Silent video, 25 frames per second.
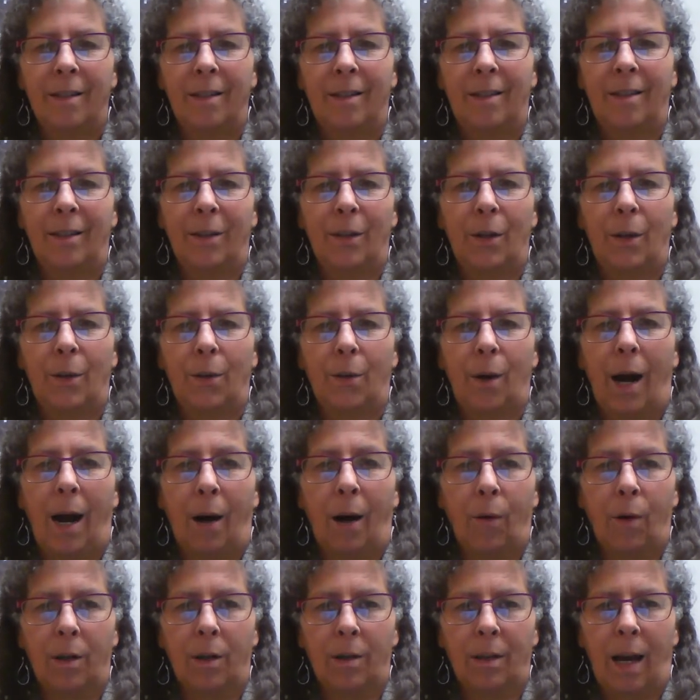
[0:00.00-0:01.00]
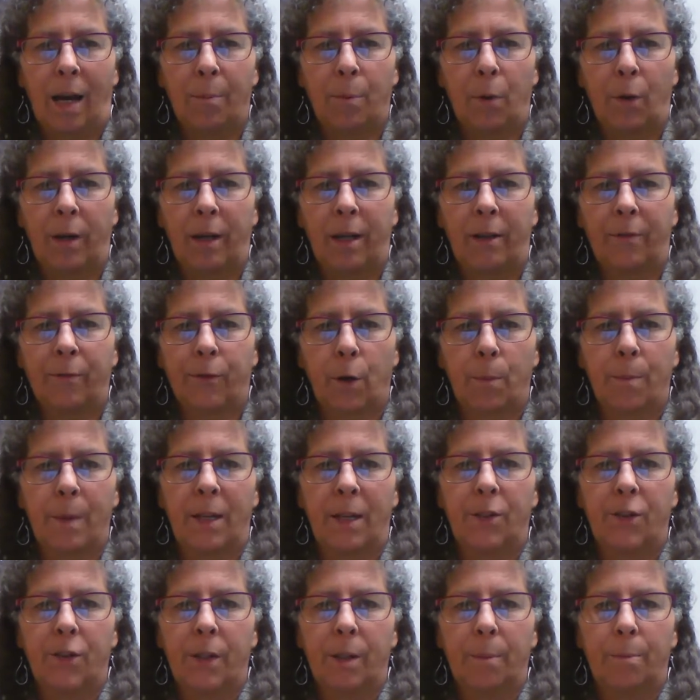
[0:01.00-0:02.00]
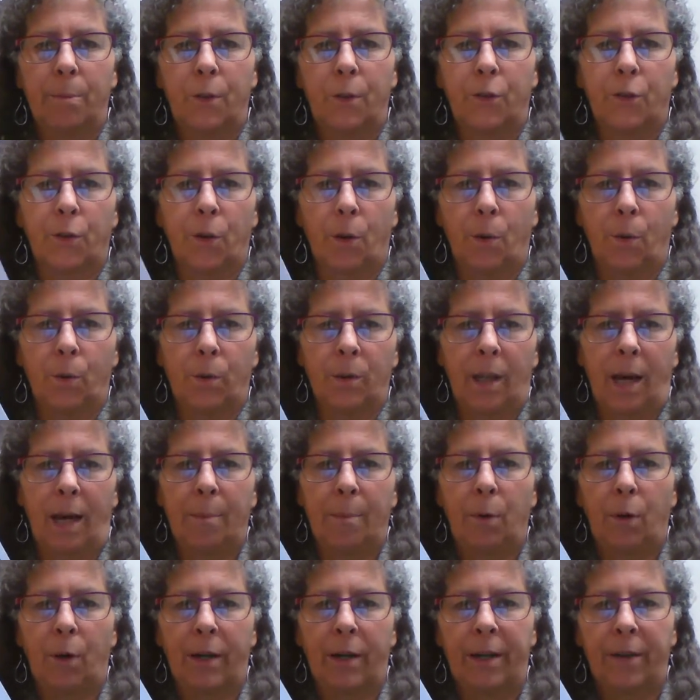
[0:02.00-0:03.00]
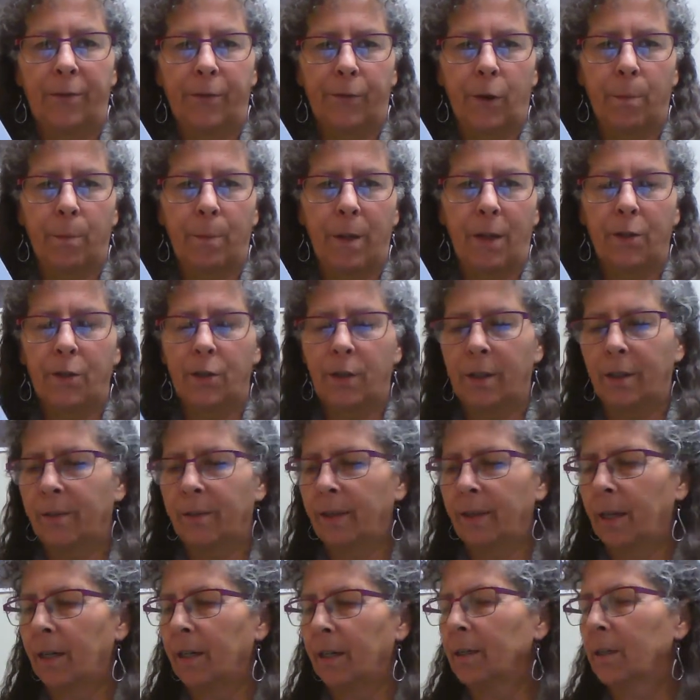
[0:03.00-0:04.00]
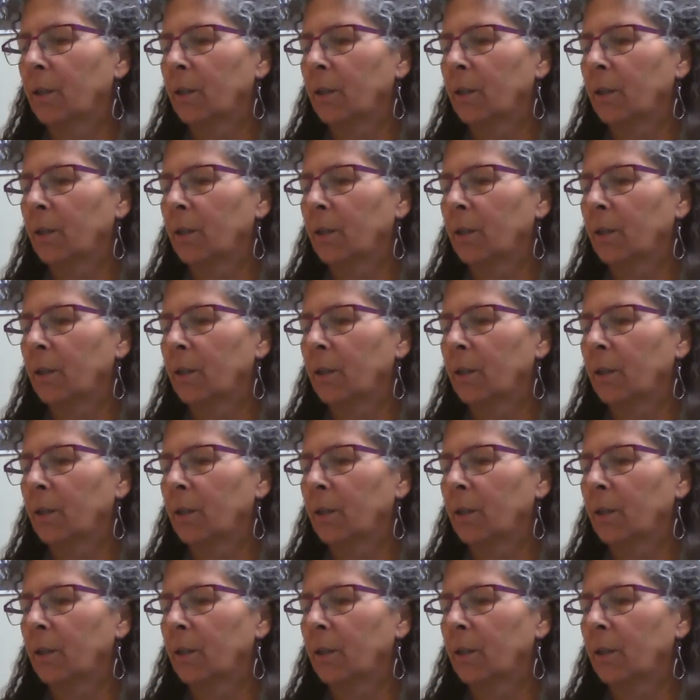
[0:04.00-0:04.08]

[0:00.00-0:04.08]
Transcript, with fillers: you know, our library information and put your own library information in there.